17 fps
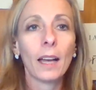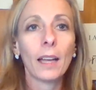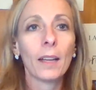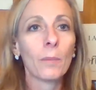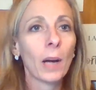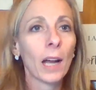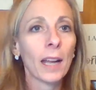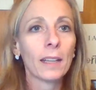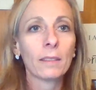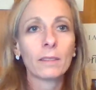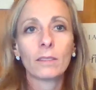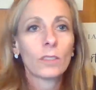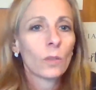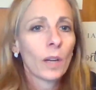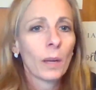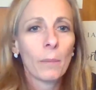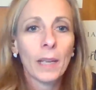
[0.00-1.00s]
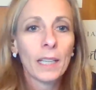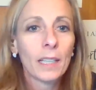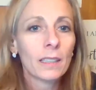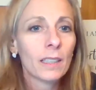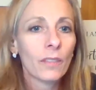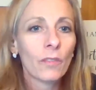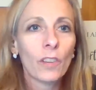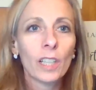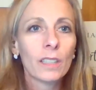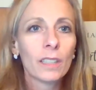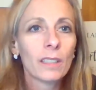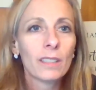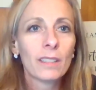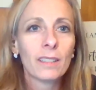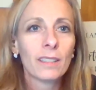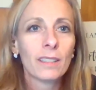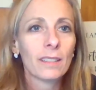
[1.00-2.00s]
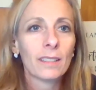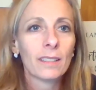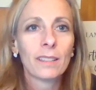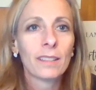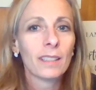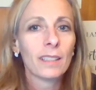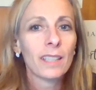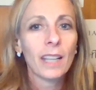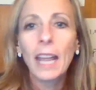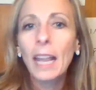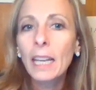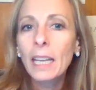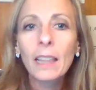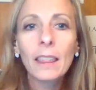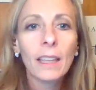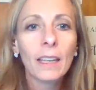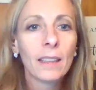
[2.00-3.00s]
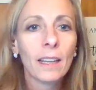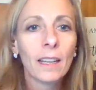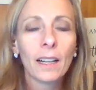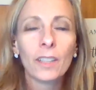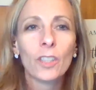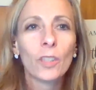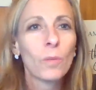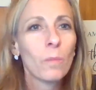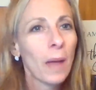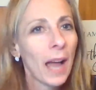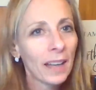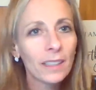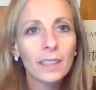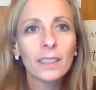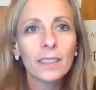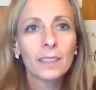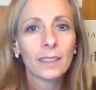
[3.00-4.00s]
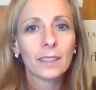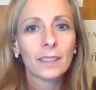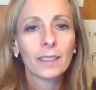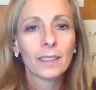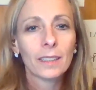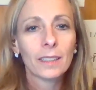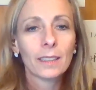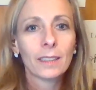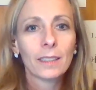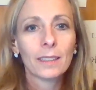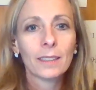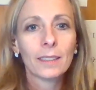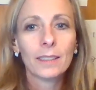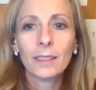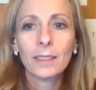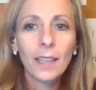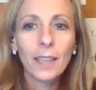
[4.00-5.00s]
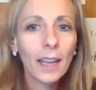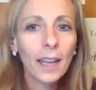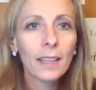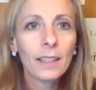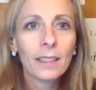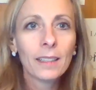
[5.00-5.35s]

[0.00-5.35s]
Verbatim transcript: am I, do I make a difference? Does anything that I do matter today?